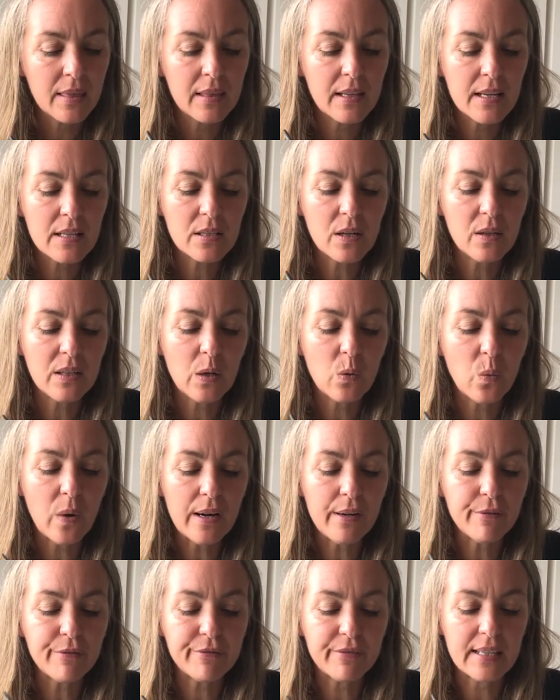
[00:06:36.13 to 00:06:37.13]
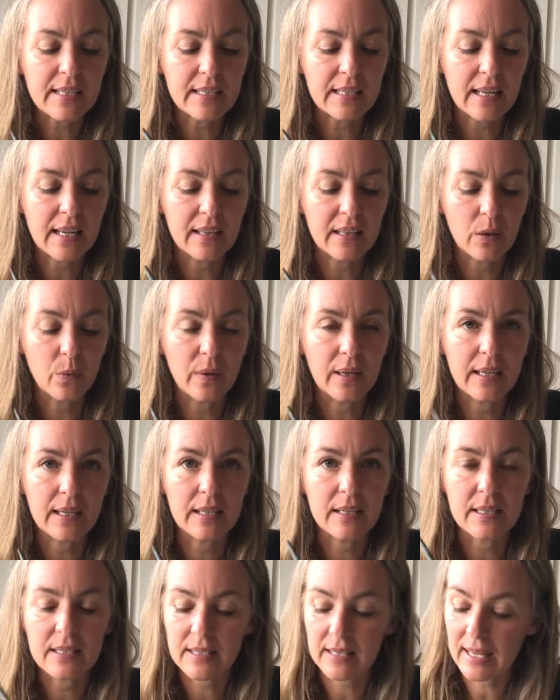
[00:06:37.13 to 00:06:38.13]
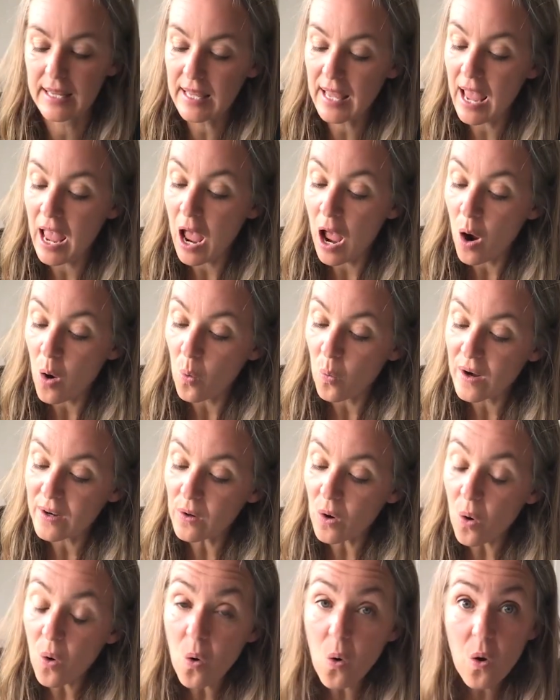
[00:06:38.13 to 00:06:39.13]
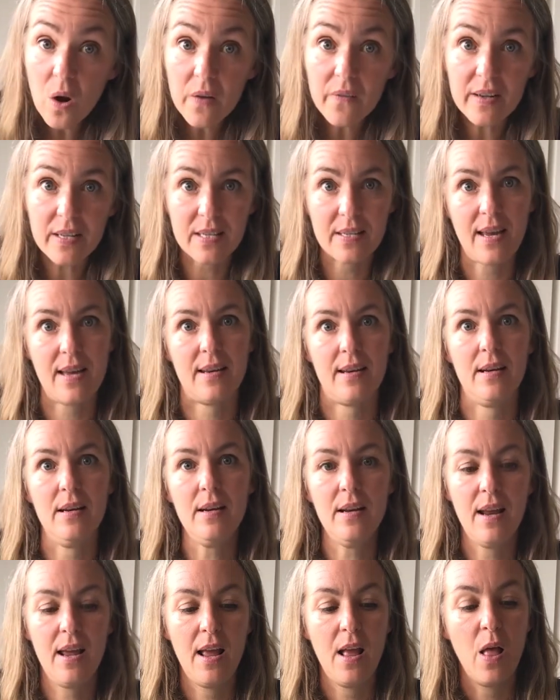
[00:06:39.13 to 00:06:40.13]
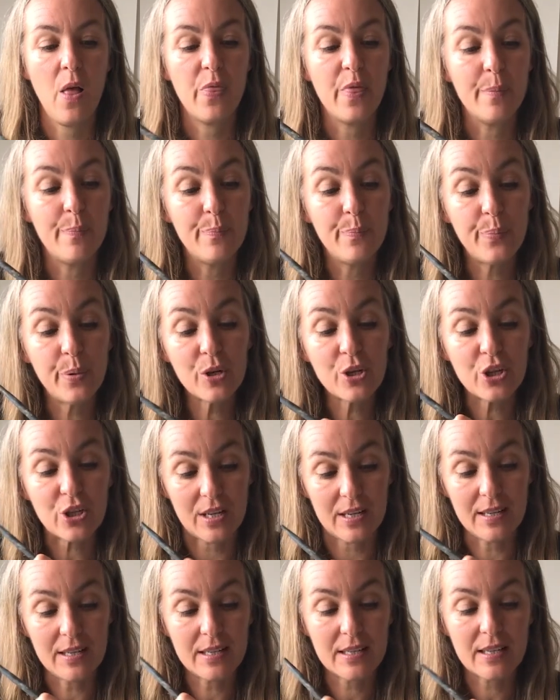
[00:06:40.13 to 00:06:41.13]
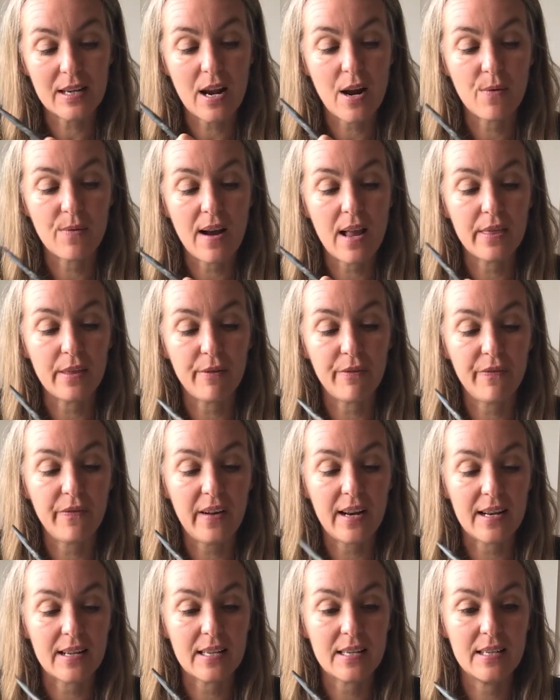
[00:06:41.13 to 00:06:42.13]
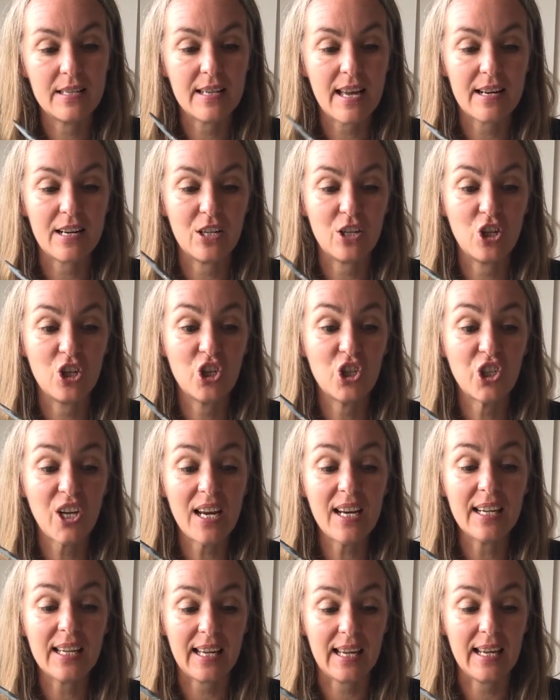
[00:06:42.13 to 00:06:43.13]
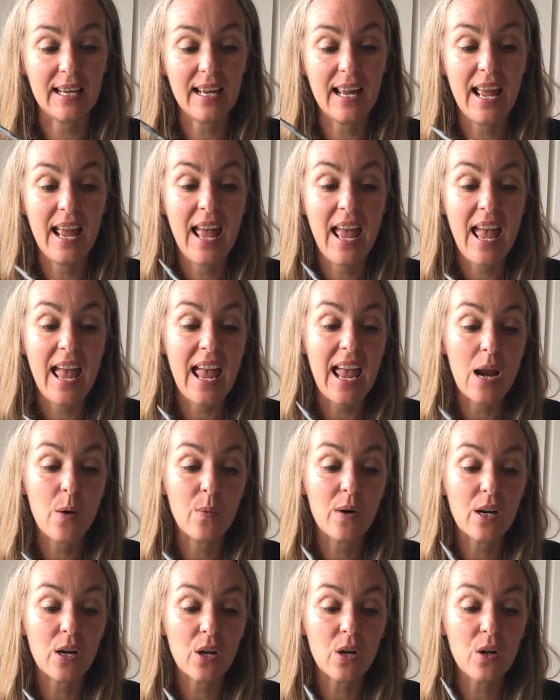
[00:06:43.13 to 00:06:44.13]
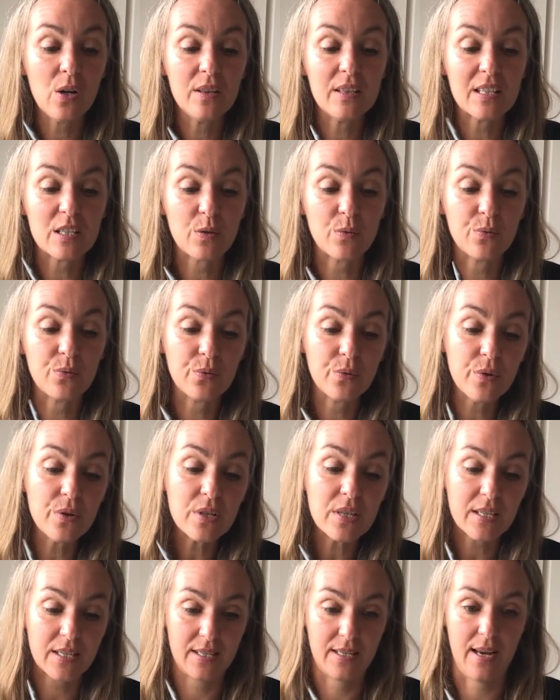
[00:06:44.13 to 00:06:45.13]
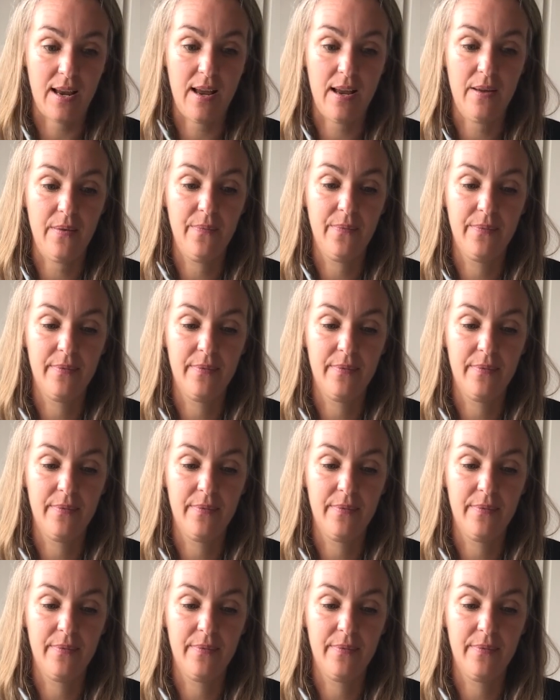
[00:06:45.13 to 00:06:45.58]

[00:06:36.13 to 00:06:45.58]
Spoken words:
There's only one friend here that we can see. When all of a sudden, the bushes around the fence started shaking, and we heard this rooster.